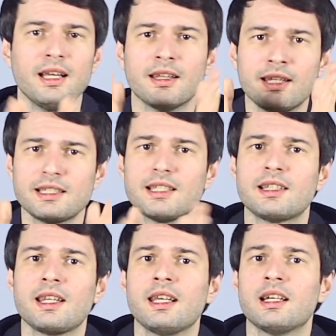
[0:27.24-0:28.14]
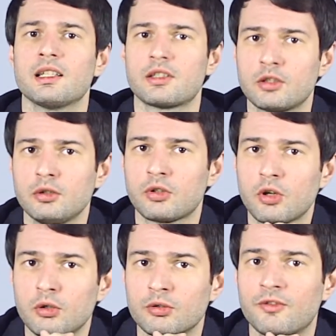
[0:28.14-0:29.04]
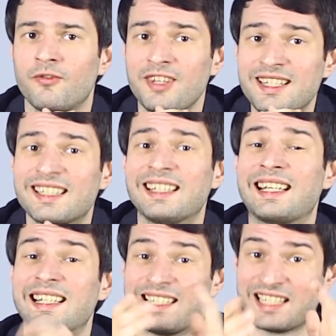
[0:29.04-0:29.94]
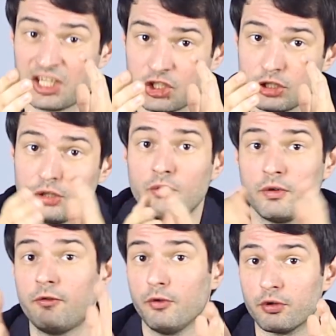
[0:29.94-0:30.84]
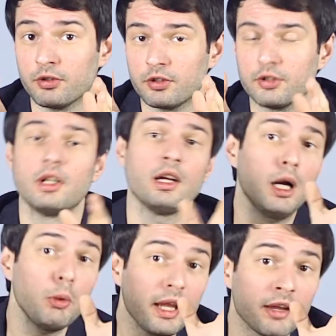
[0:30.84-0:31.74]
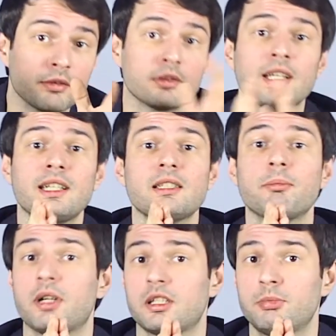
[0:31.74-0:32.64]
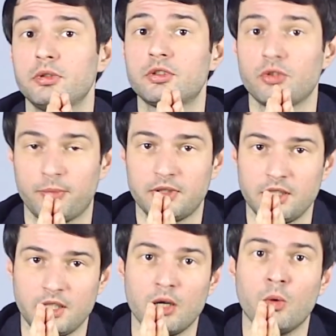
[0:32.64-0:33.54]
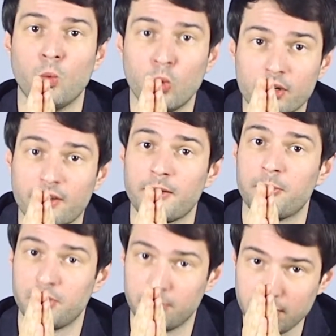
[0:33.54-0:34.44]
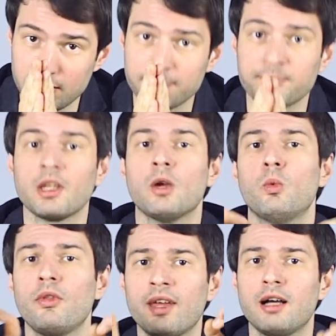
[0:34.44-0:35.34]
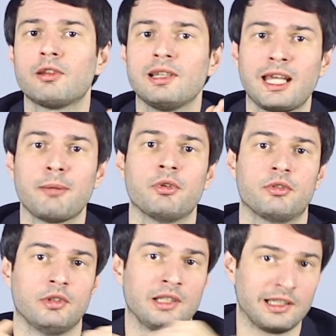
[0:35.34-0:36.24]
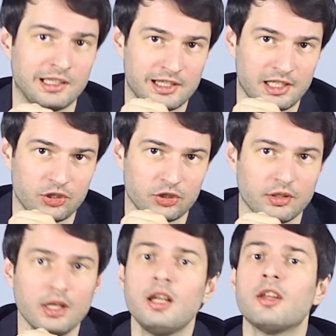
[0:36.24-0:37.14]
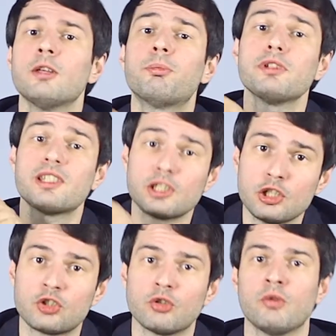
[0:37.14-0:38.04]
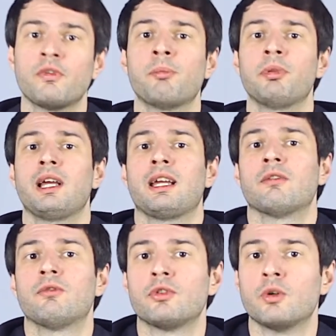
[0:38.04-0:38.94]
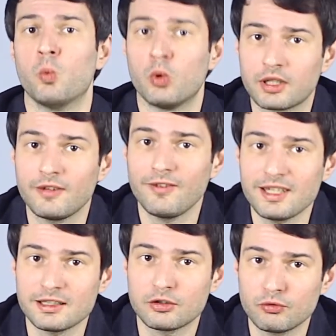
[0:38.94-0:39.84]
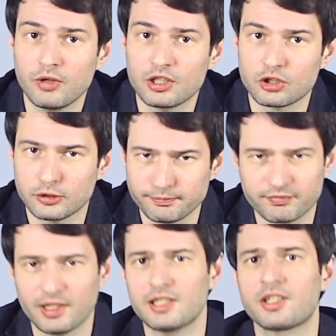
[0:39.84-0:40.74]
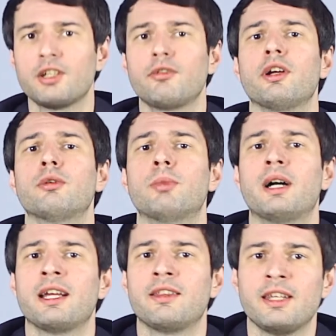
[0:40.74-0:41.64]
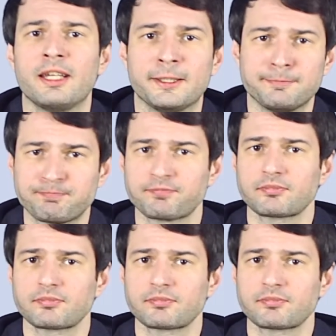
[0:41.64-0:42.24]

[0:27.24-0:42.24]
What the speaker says: This is the so-called visa legalization of a foreigner. However, it is impossible to obtain a work permit without labor legalization. The procedure of applying for a working visa to Russia is carried out by the